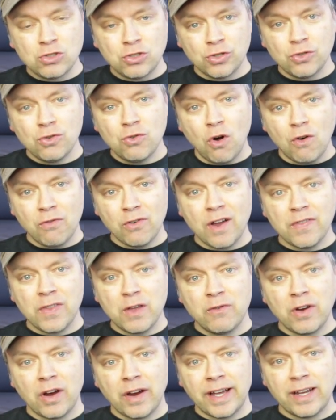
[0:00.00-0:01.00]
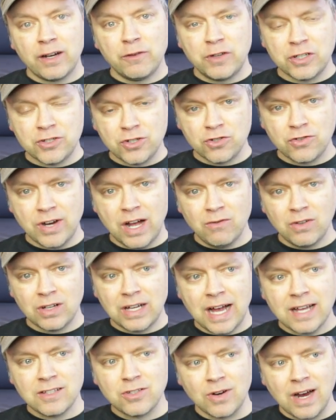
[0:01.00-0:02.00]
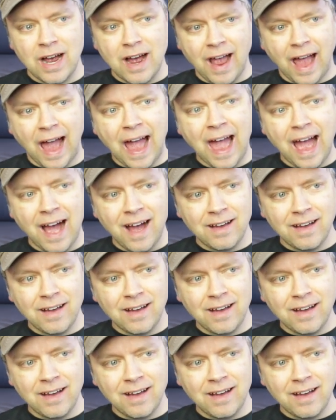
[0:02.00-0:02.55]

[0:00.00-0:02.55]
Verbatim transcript: do over on the very unofficial travel guides, or I,